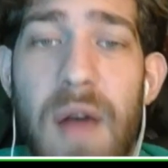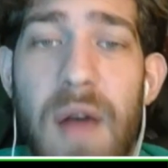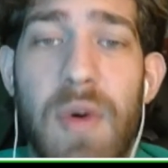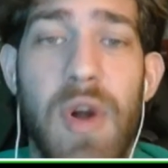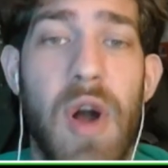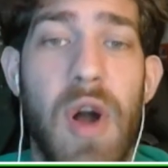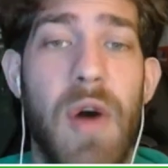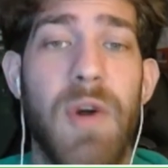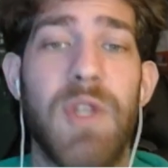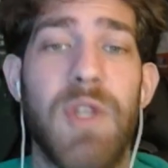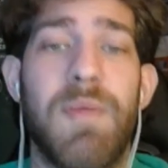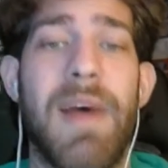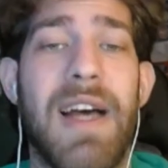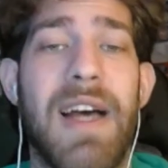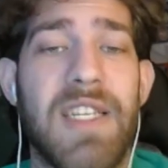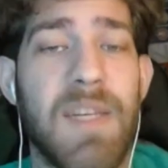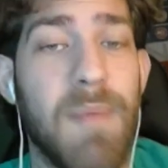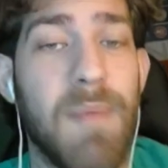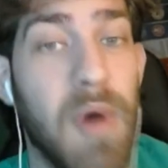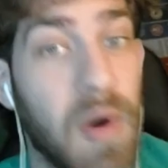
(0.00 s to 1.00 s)
college
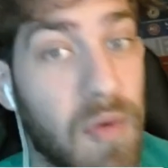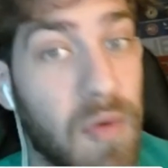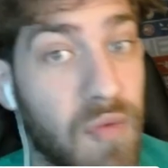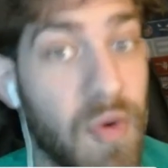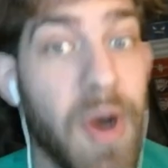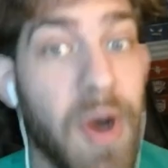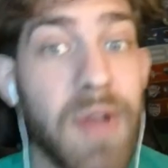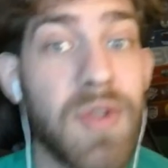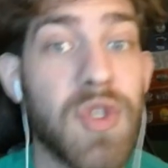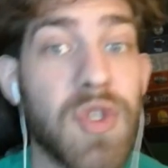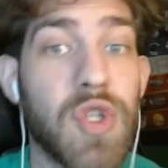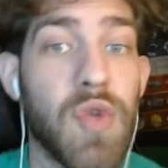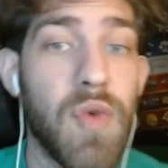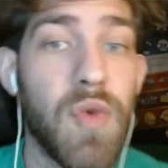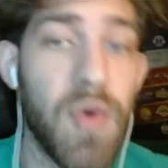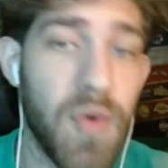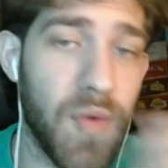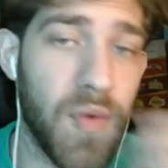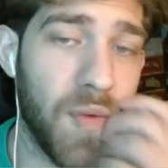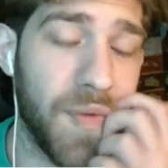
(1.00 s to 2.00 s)
basketball runs
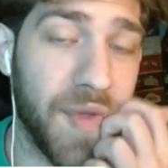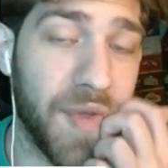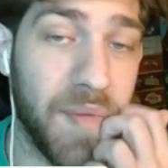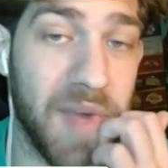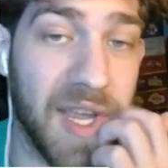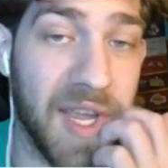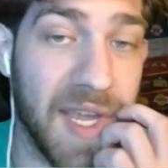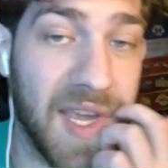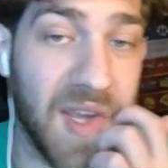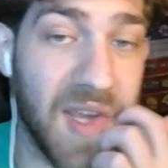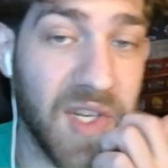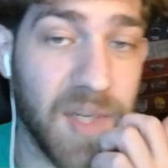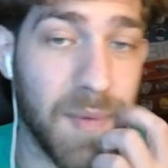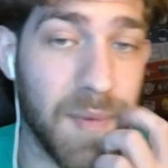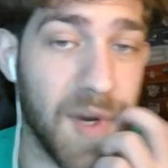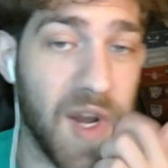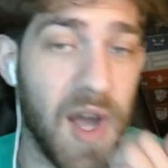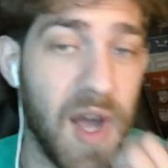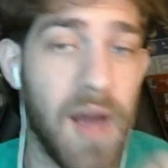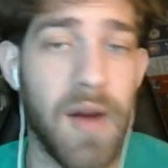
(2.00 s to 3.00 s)
through the Big East,
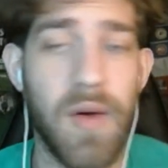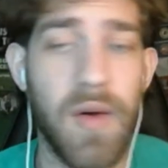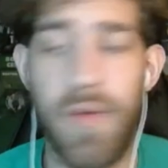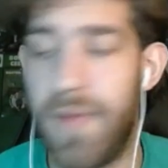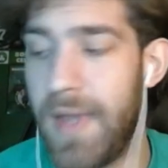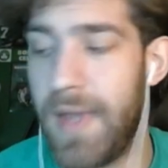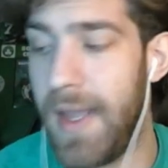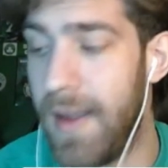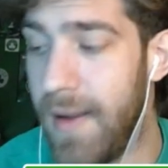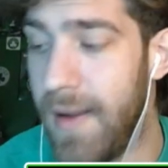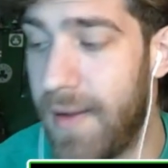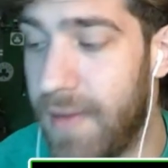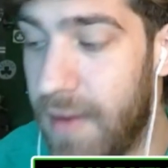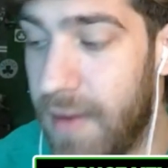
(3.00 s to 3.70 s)
but not only the